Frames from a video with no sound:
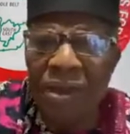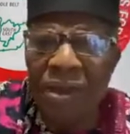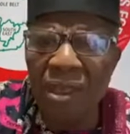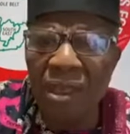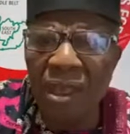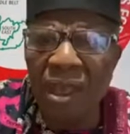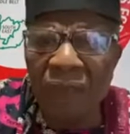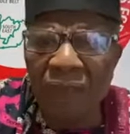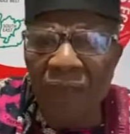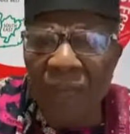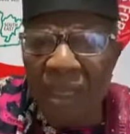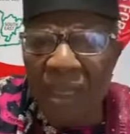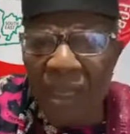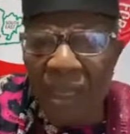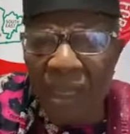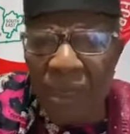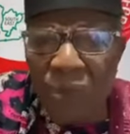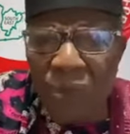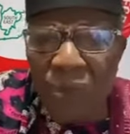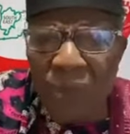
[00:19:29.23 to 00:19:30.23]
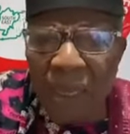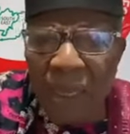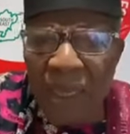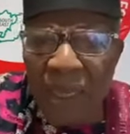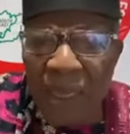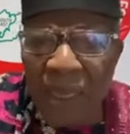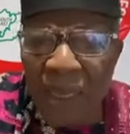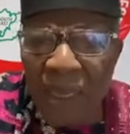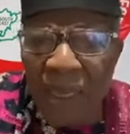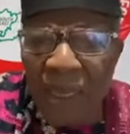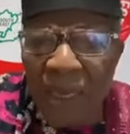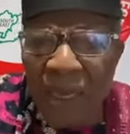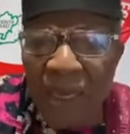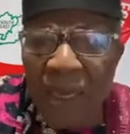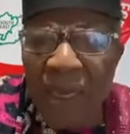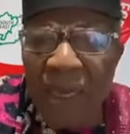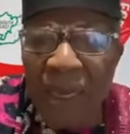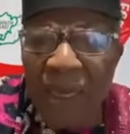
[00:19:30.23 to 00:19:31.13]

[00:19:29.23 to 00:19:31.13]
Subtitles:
Even till today, there